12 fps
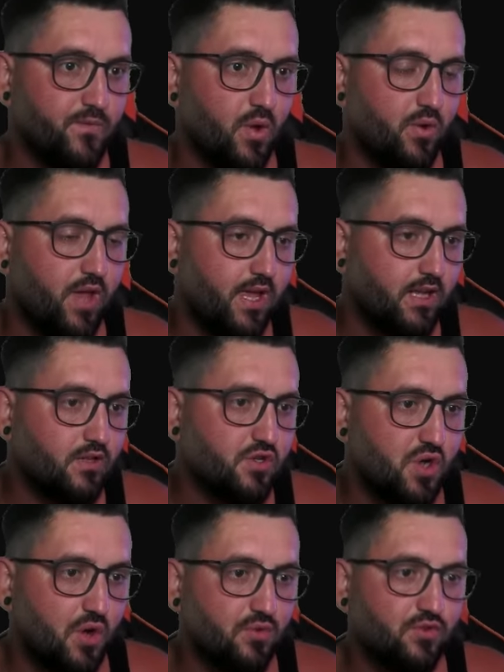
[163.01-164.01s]
okay, it
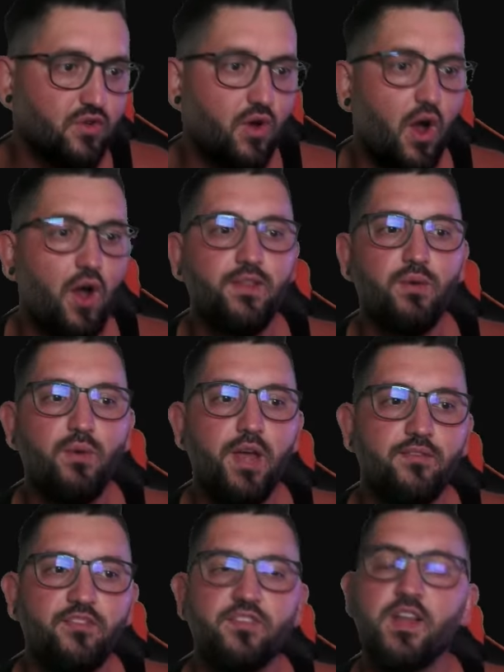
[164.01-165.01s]
shows you on the
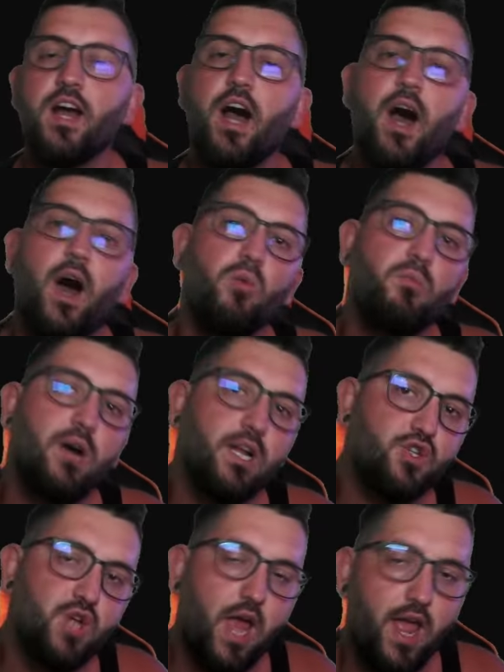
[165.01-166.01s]
waves how
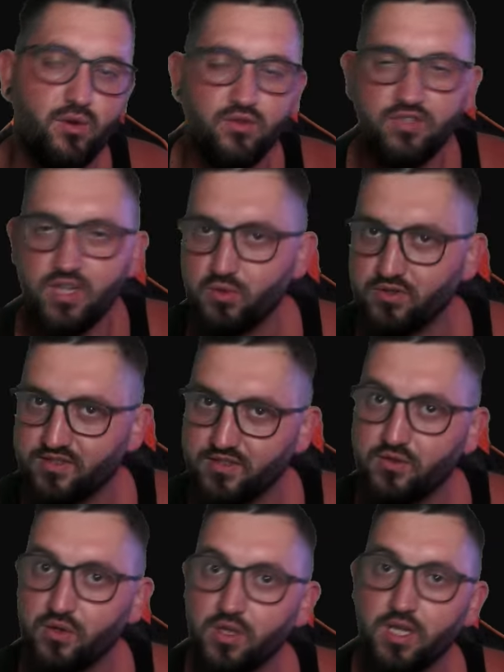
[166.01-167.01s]
much accuracy and
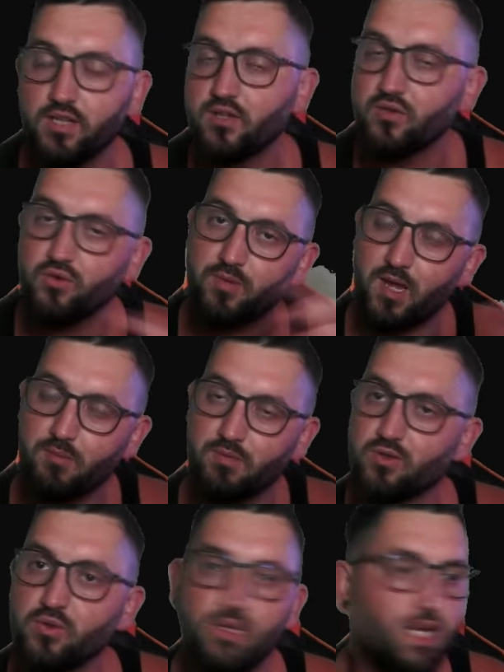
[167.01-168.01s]
resist you need to be
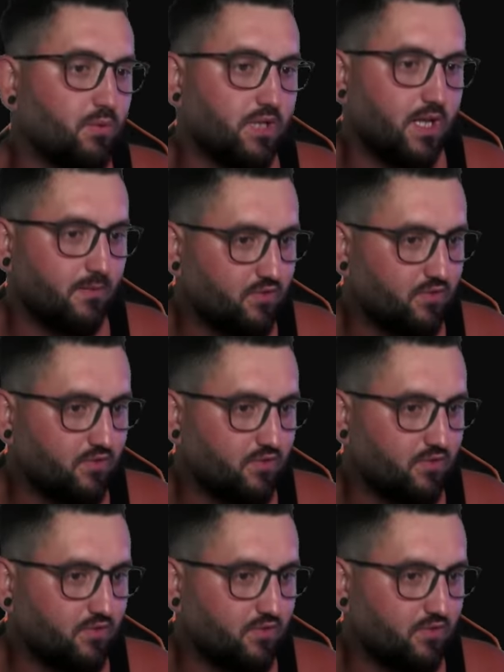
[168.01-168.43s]
able to deal with them.